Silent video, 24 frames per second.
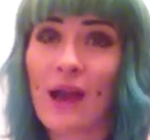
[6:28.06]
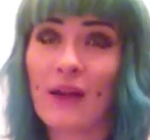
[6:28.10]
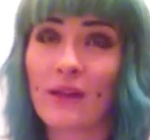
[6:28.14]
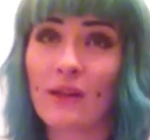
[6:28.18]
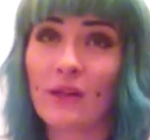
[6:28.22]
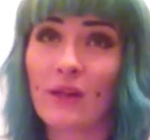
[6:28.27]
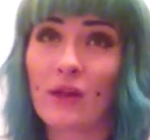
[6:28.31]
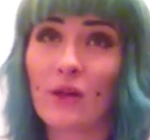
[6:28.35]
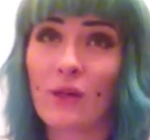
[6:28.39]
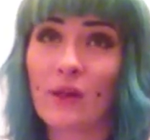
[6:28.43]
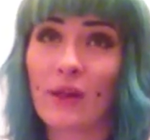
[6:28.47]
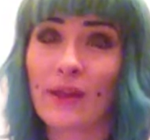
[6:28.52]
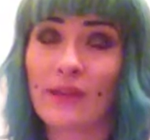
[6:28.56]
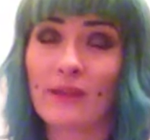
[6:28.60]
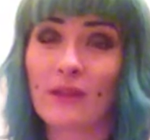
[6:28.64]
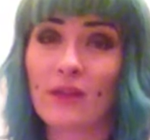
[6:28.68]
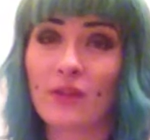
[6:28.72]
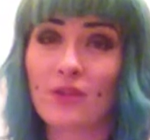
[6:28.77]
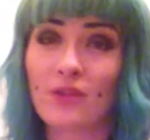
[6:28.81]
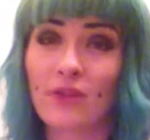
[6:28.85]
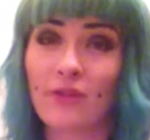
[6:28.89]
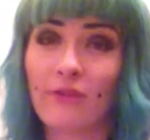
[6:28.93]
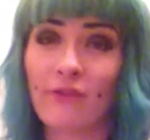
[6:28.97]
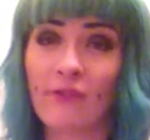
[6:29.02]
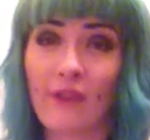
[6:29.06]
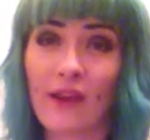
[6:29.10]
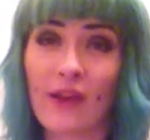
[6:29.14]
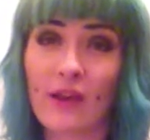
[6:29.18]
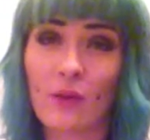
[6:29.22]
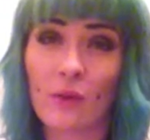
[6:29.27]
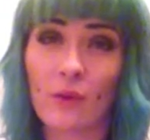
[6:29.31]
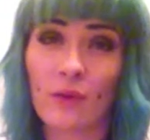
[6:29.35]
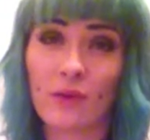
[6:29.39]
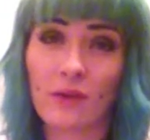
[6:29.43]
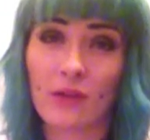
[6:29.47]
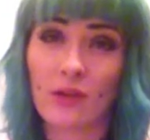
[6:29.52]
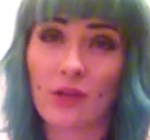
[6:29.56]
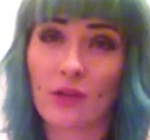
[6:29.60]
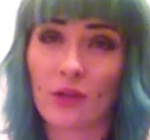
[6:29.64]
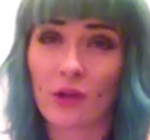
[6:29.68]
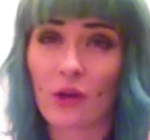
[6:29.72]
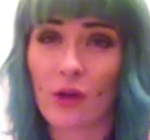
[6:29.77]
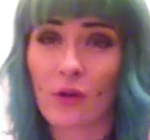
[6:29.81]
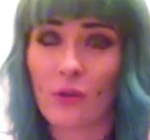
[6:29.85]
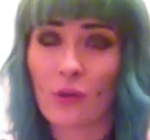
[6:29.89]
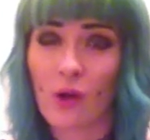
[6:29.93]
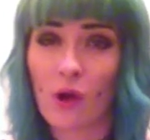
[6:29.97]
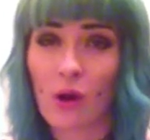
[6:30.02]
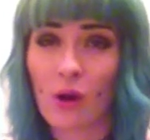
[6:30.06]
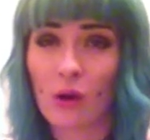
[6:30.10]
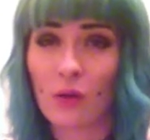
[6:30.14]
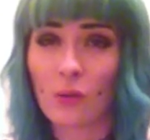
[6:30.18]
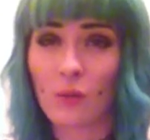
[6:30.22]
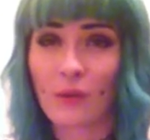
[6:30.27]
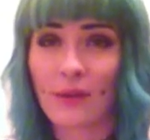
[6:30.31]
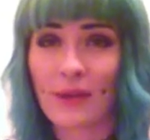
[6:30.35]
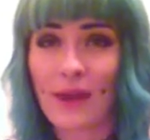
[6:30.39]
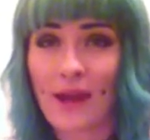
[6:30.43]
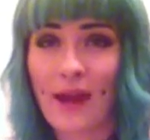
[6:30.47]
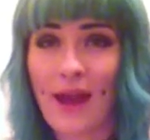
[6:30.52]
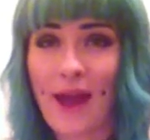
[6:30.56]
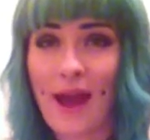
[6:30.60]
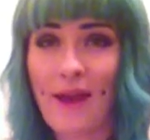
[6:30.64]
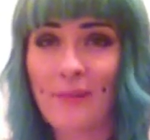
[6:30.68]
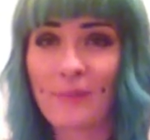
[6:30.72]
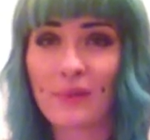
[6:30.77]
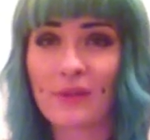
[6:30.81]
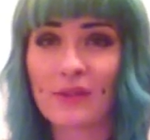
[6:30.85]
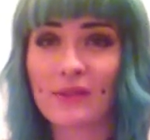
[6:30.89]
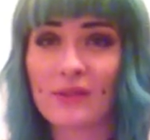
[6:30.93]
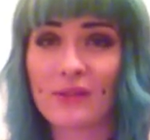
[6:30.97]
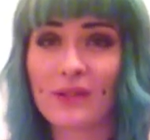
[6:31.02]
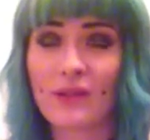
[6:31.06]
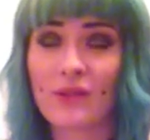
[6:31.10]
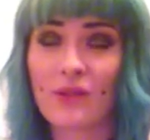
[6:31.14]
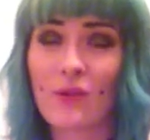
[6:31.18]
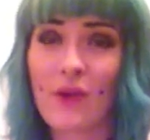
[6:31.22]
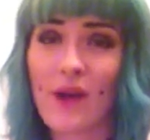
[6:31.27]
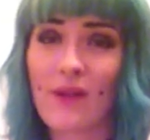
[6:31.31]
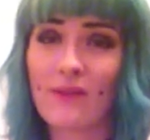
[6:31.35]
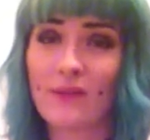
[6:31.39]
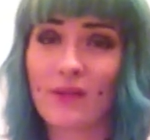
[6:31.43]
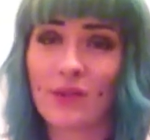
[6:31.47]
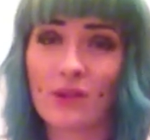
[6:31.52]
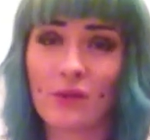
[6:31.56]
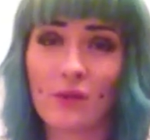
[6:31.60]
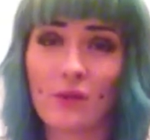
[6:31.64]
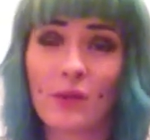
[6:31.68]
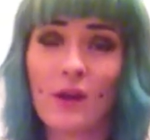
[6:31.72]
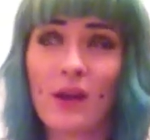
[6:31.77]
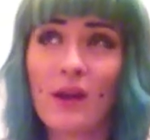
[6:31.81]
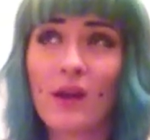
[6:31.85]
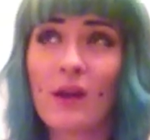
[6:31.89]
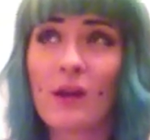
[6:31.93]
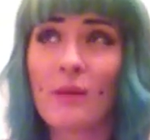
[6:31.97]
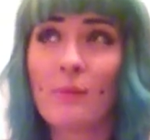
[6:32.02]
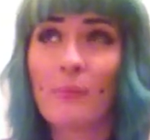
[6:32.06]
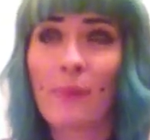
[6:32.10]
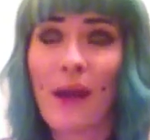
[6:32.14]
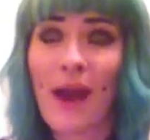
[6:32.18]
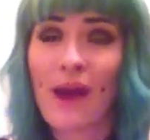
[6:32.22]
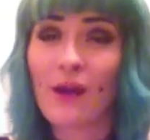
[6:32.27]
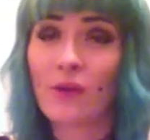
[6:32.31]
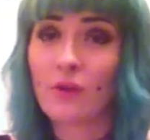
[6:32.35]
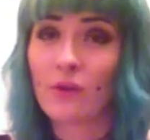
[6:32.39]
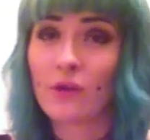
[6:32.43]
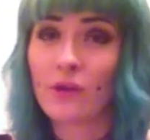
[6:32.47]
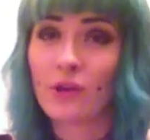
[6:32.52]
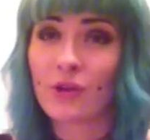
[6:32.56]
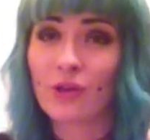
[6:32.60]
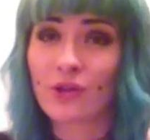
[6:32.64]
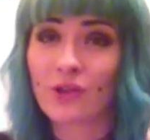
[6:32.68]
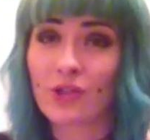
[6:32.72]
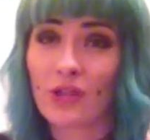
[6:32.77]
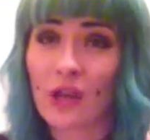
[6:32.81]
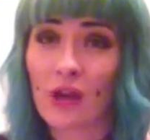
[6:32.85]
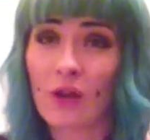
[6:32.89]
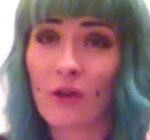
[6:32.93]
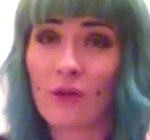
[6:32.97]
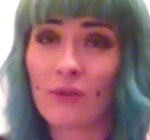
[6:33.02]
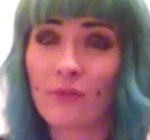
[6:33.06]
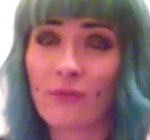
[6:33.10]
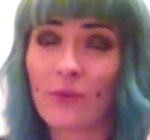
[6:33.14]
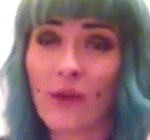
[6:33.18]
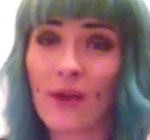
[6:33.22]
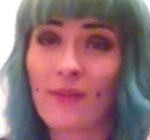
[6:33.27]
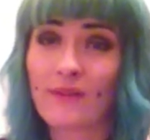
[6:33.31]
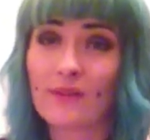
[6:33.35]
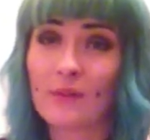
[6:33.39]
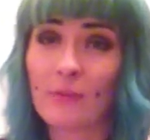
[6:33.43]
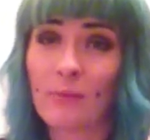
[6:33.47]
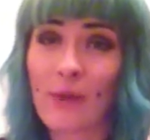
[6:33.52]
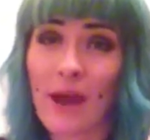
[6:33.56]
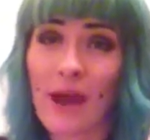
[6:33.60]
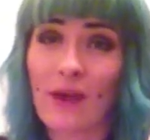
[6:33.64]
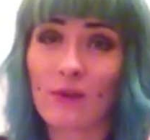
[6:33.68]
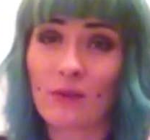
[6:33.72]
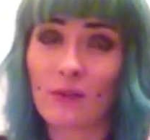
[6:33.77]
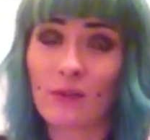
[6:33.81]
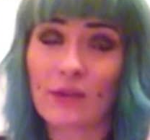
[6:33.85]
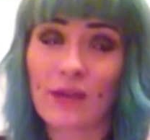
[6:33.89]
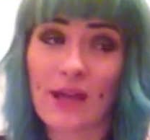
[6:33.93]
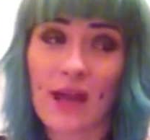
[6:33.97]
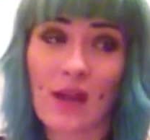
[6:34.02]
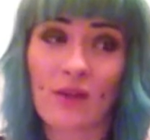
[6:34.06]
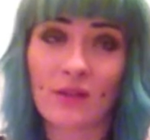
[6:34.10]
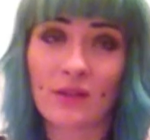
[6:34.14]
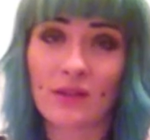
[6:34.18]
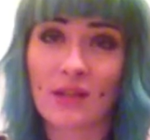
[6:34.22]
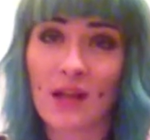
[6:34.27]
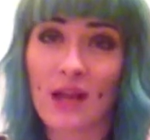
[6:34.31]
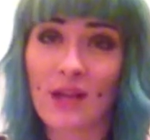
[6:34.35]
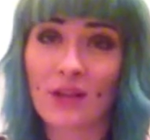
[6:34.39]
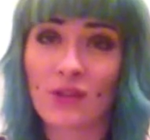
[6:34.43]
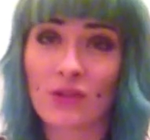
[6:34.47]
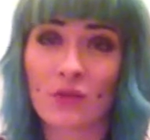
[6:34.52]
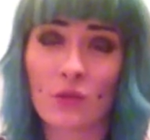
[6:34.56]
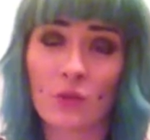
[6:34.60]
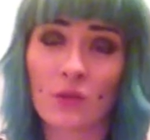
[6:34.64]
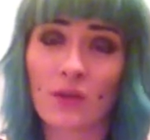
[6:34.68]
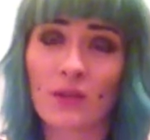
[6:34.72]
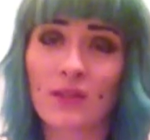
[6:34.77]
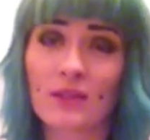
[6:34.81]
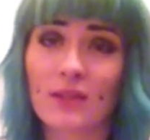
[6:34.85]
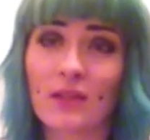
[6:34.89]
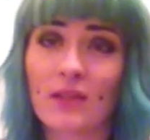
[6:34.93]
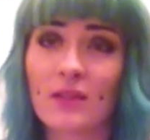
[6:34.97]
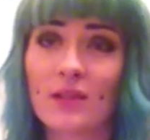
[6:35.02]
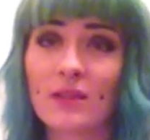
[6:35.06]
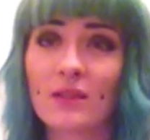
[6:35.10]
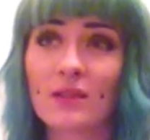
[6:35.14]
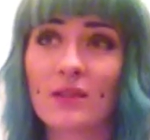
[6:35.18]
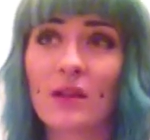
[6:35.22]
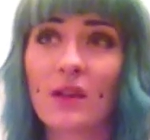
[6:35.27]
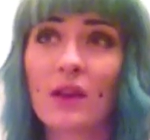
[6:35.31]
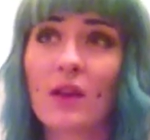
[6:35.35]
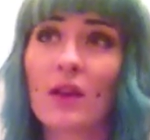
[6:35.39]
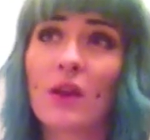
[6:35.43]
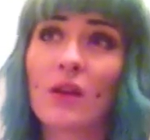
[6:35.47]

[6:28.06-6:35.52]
you know, like, there's a fight within your own heart when that happens. And you have to battle yourself. You have to battle the outside sources.